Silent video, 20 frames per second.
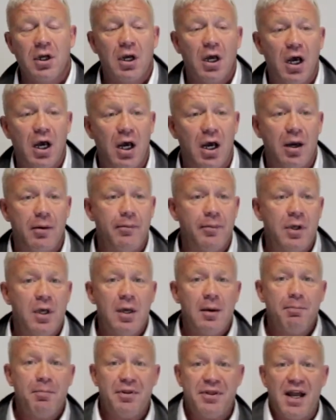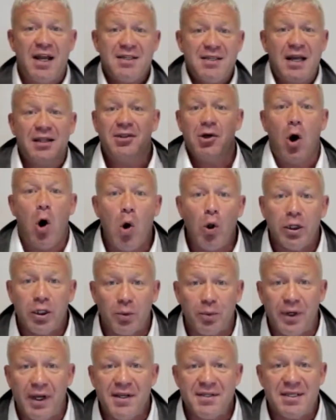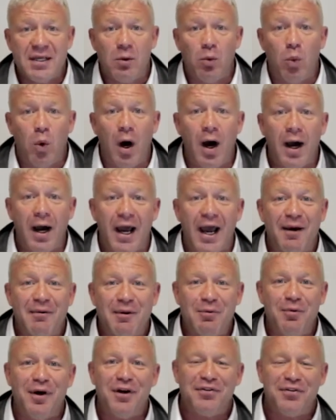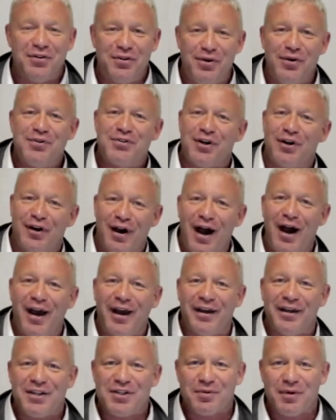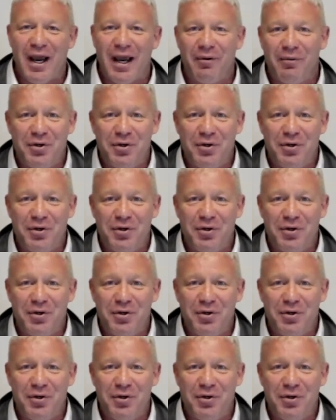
But that's not the only reason why we want to use our eyes, right?